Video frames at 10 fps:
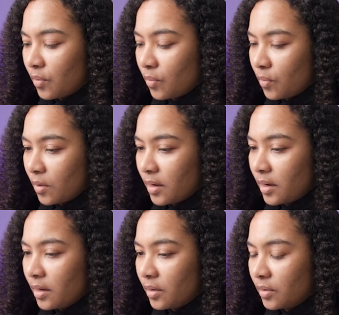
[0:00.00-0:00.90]
Or
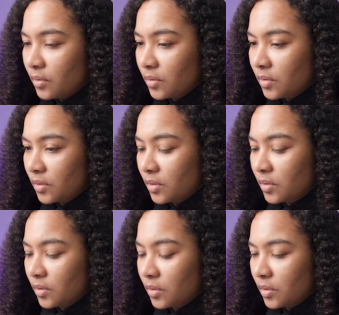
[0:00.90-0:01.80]

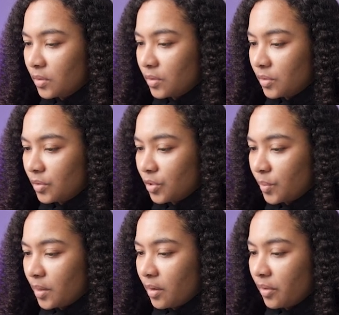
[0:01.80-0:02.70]
else, show
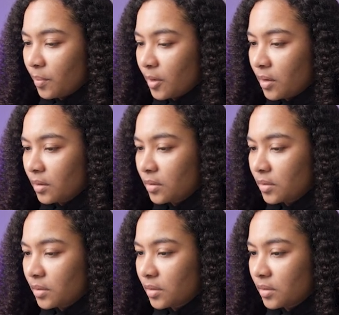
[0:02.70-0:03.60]
me another
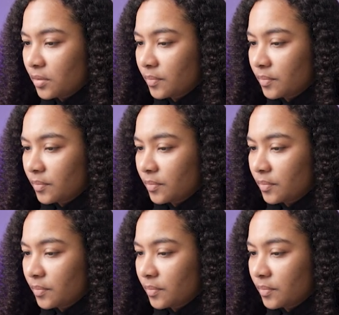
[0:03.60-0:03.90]
box.